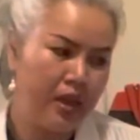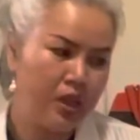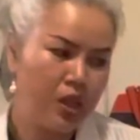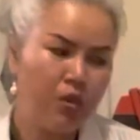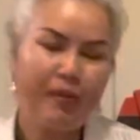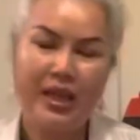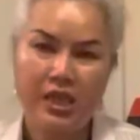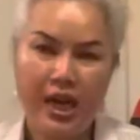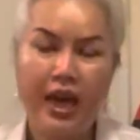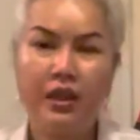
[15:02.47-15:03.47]
to my
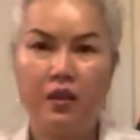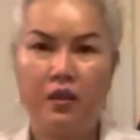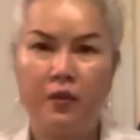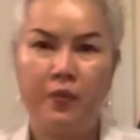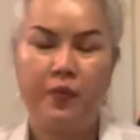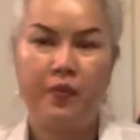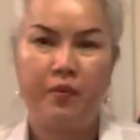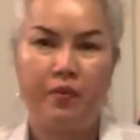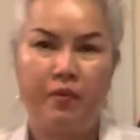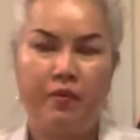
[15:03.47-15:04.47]
channel,
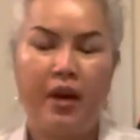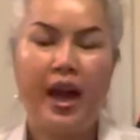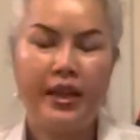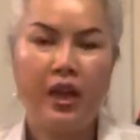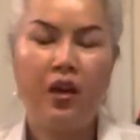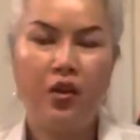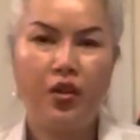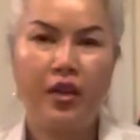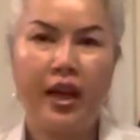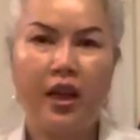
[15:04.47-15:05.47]
I know you
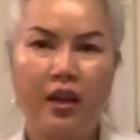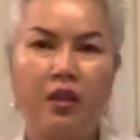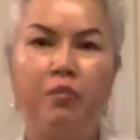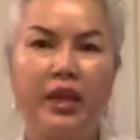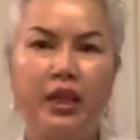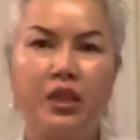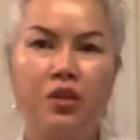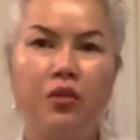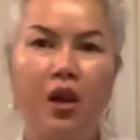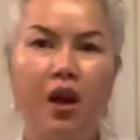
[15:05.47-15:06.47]
cannot commit it
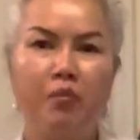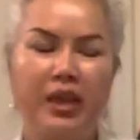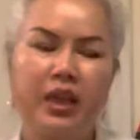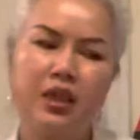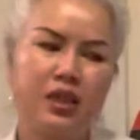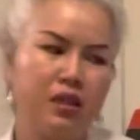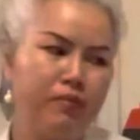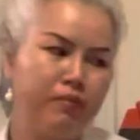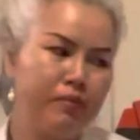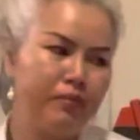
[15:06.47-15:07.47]
too long because
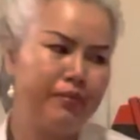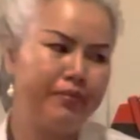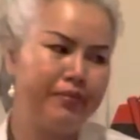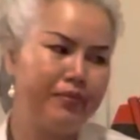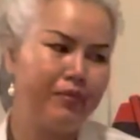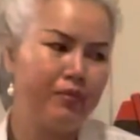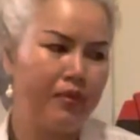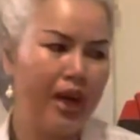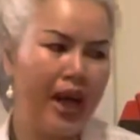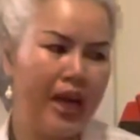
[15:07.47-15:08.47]

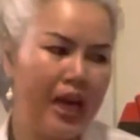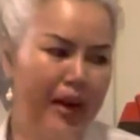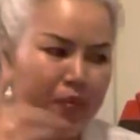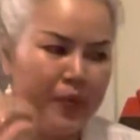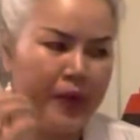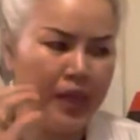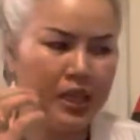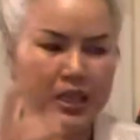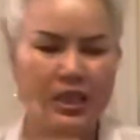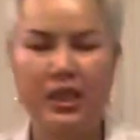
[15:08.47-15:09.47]
I have heard
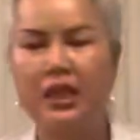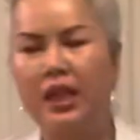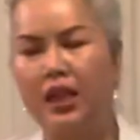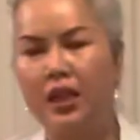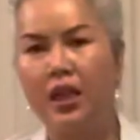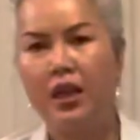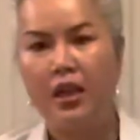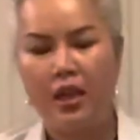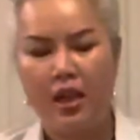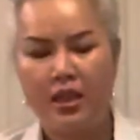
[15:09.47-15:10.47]
a certain,
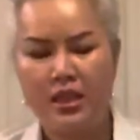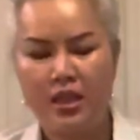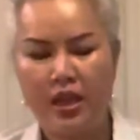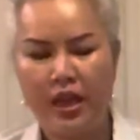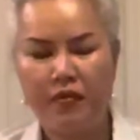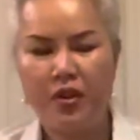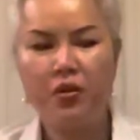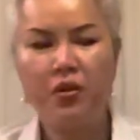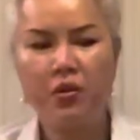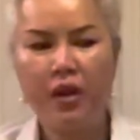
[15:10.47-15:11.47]
if
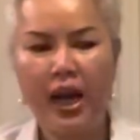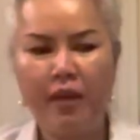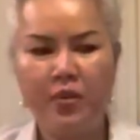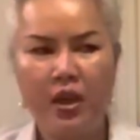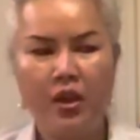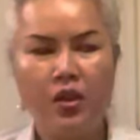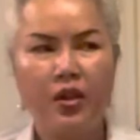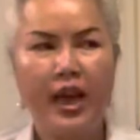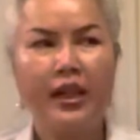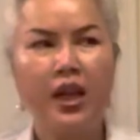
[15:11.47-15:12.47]
you have, you
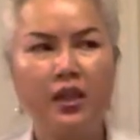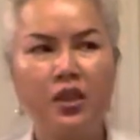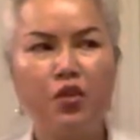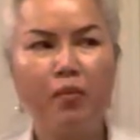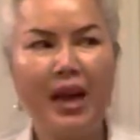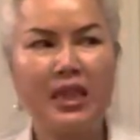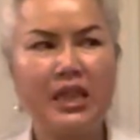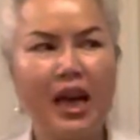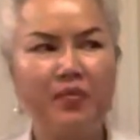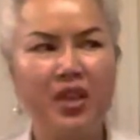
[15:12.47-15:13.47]
cannot do much
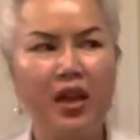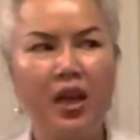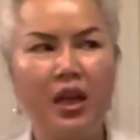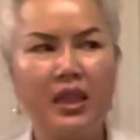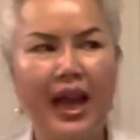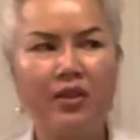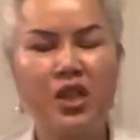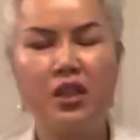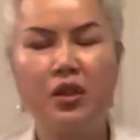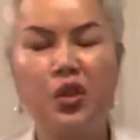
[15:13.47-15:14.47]
after
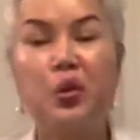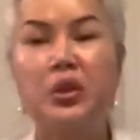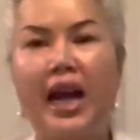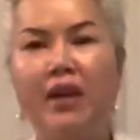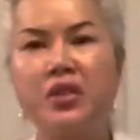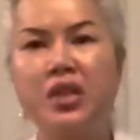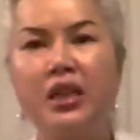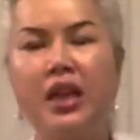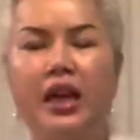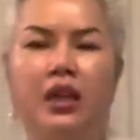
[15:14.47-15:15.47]
1,000 or 2,000
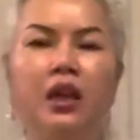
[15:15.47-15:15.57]
that